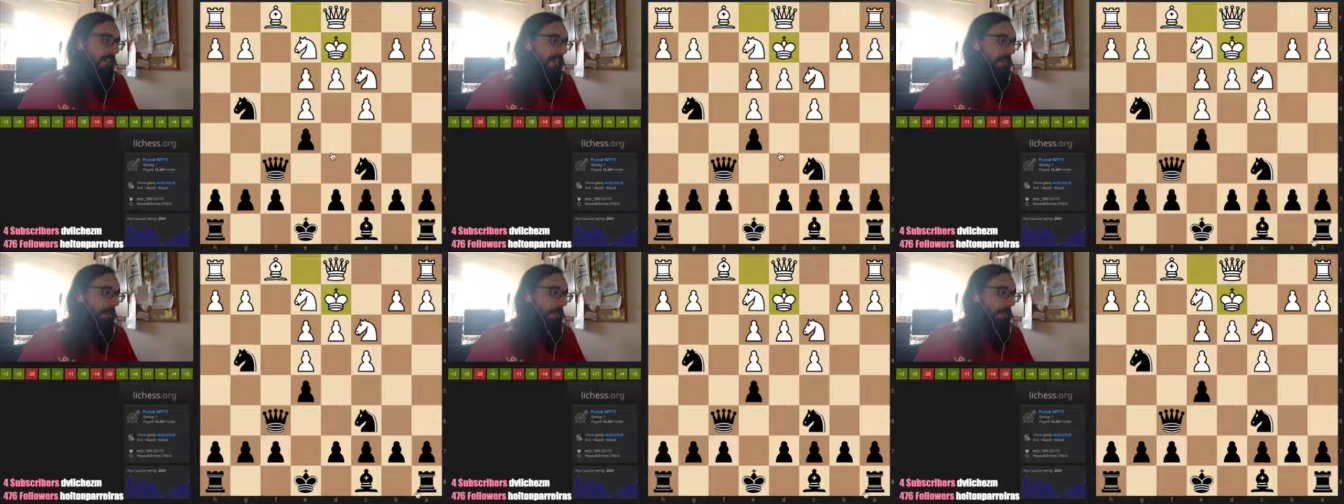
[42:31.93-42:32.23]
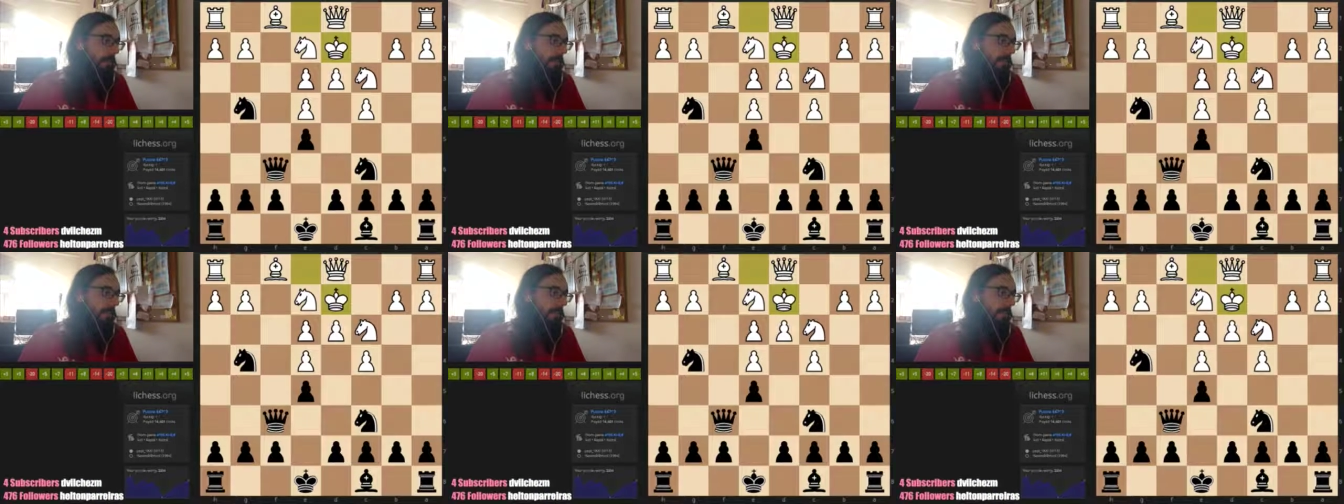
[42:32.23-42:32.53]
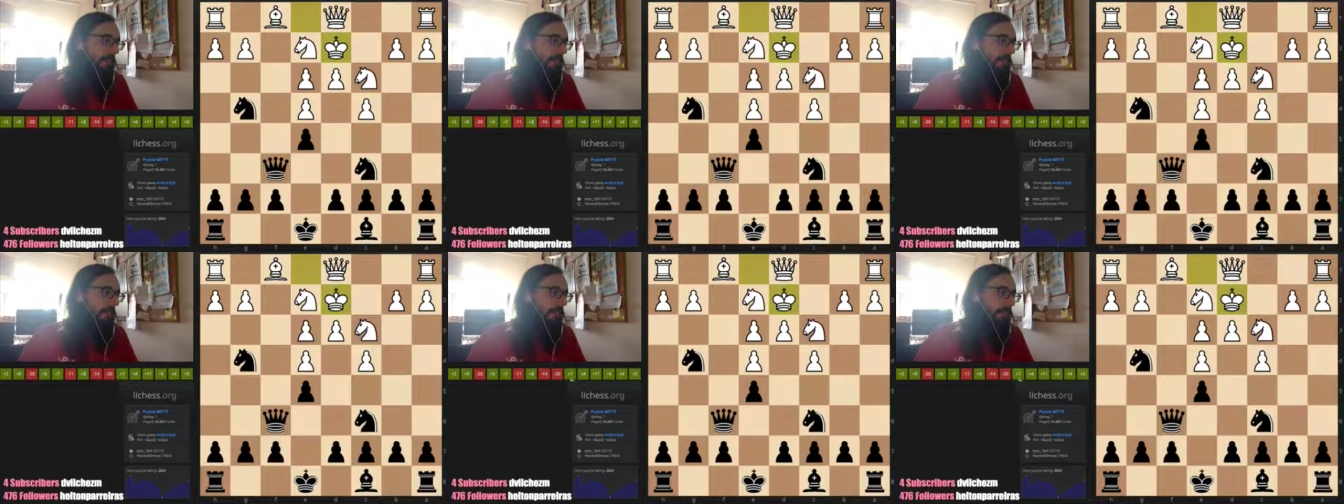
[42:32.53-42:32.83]
It's
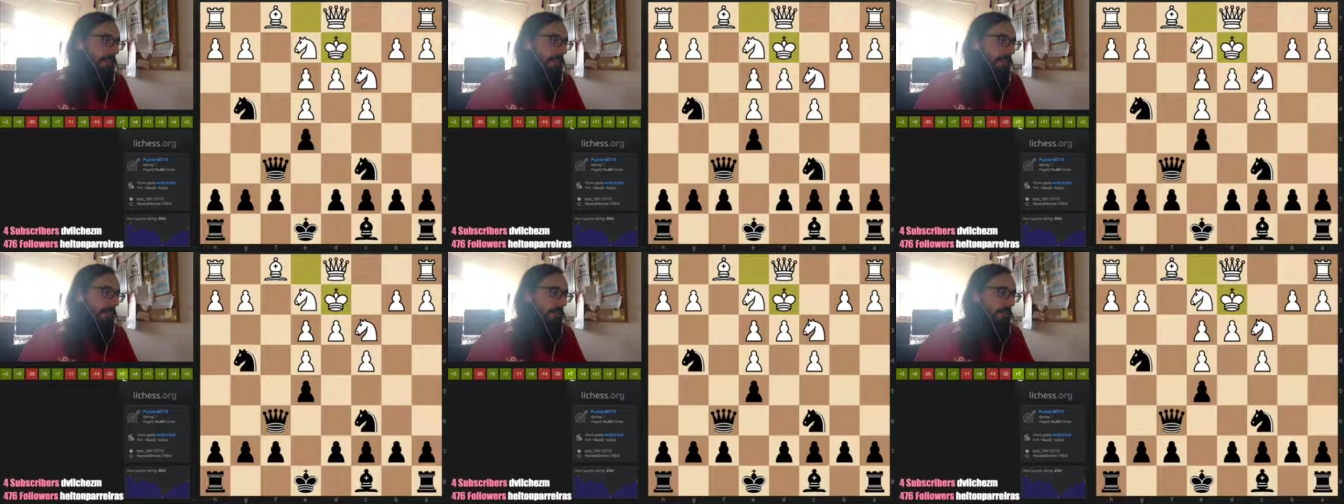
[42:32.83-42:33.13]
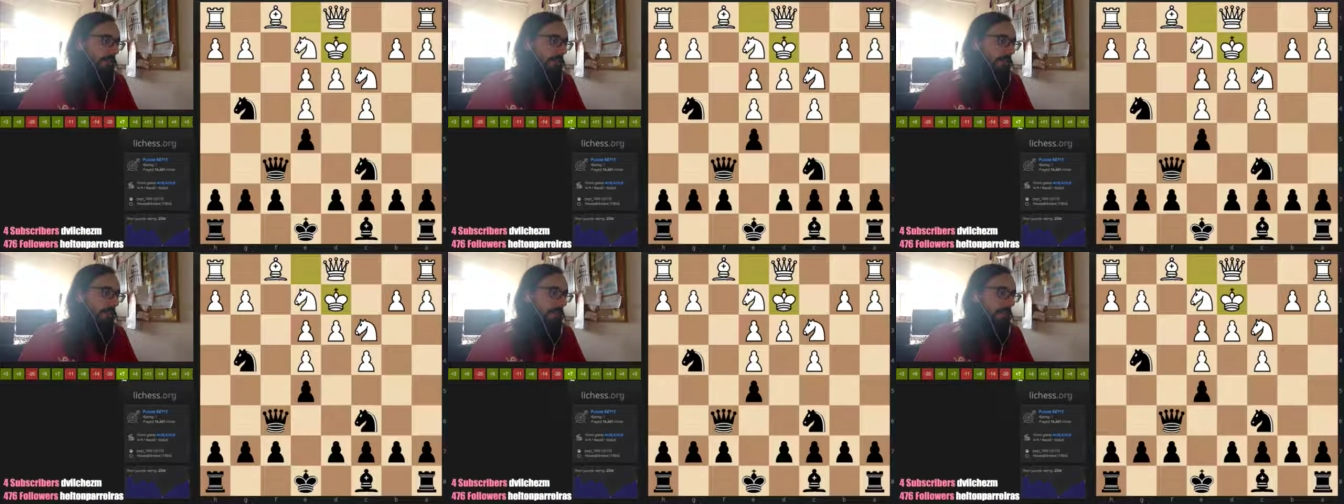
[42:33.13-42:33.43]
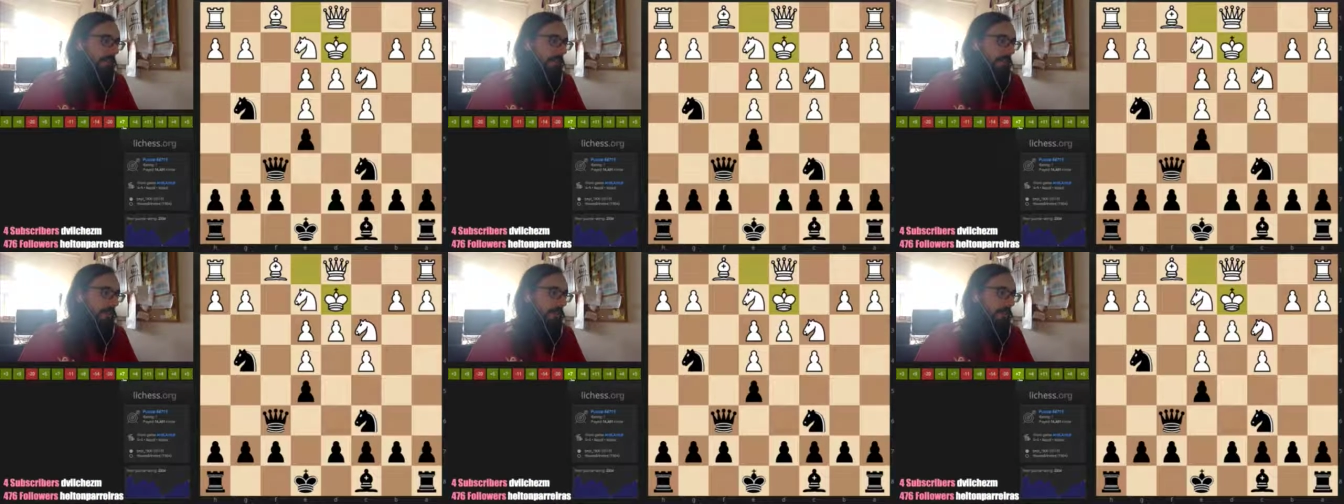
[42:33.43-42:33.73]
been this session
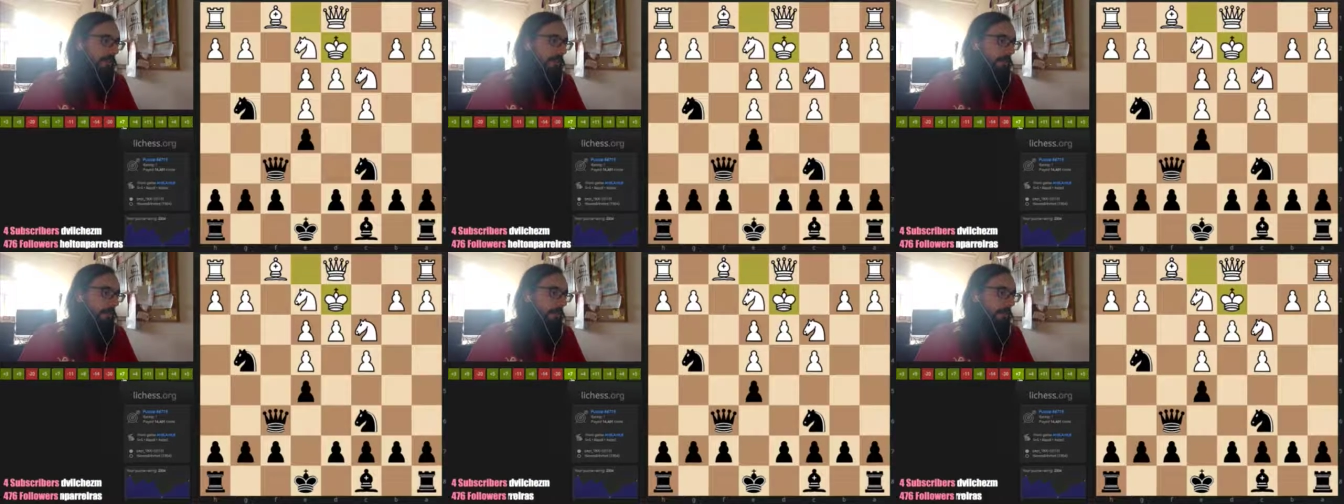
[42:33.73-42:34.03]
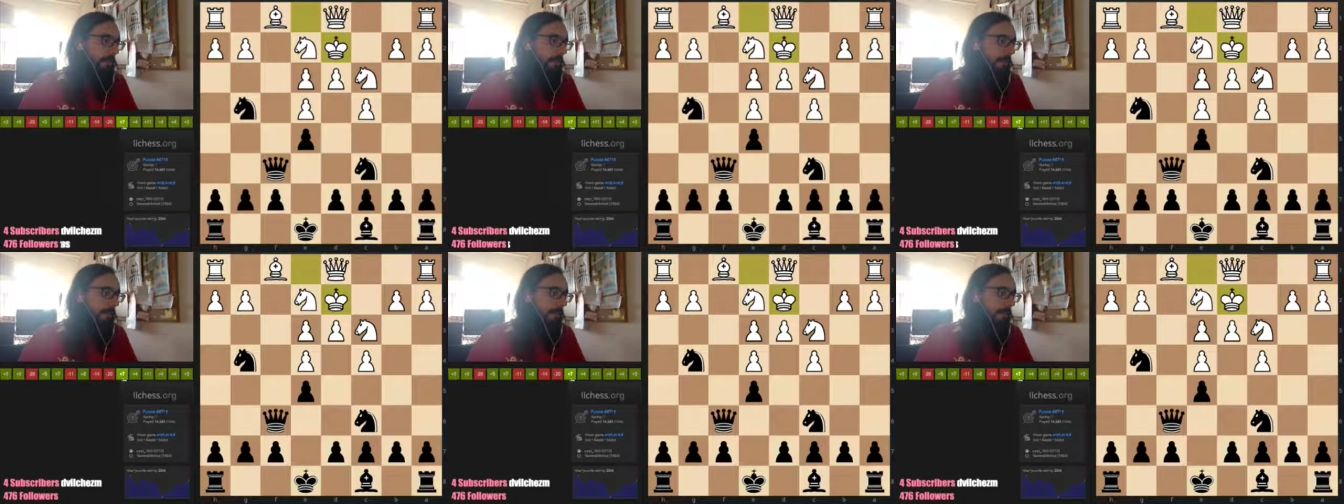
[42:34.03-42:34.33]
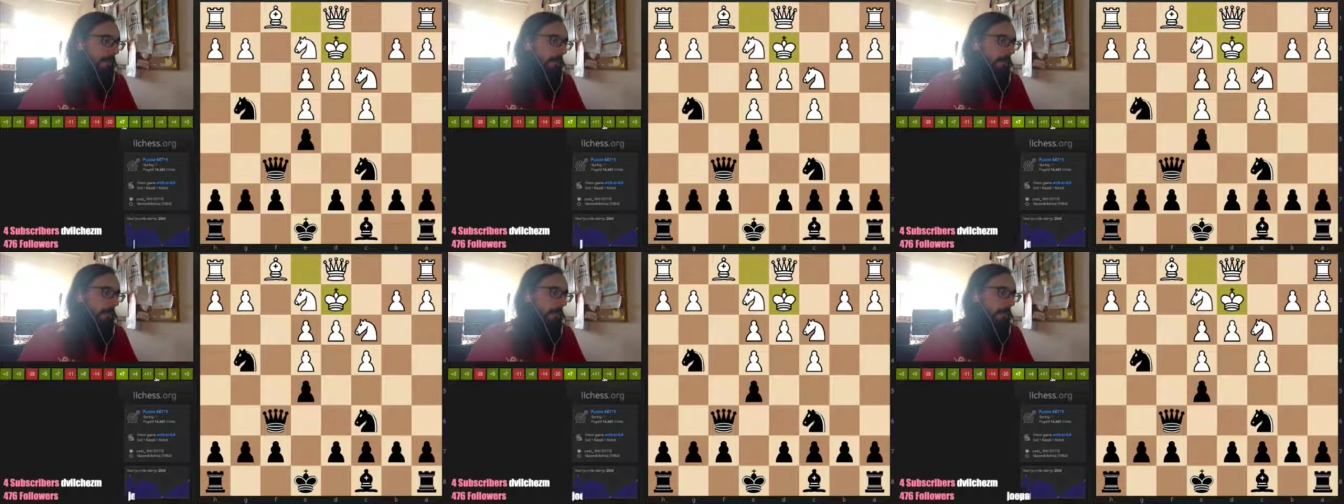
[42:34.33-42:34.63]
started in this
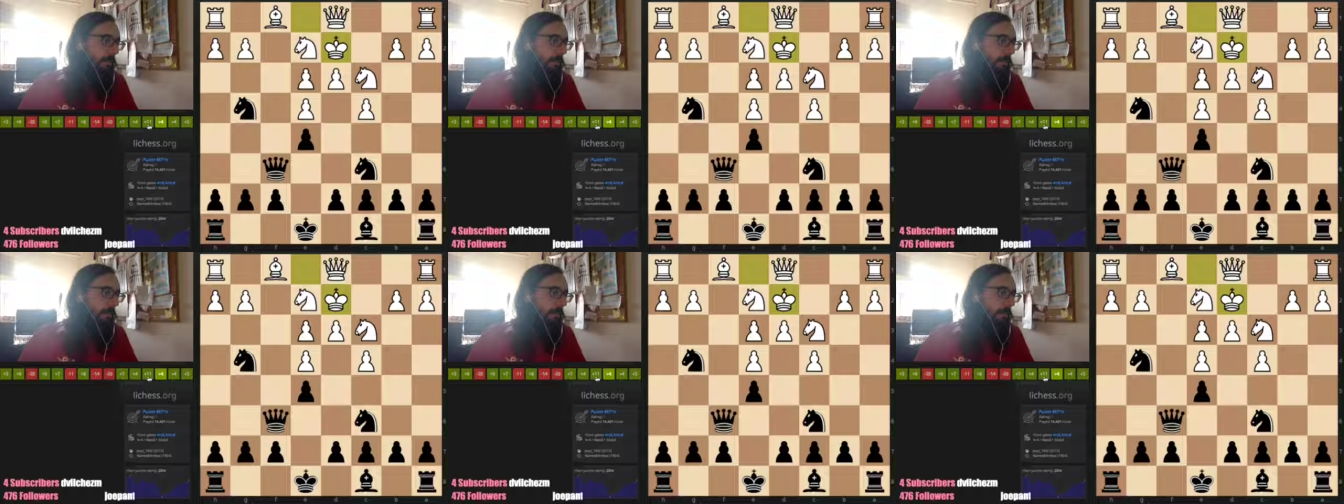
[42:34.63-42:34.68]
+7,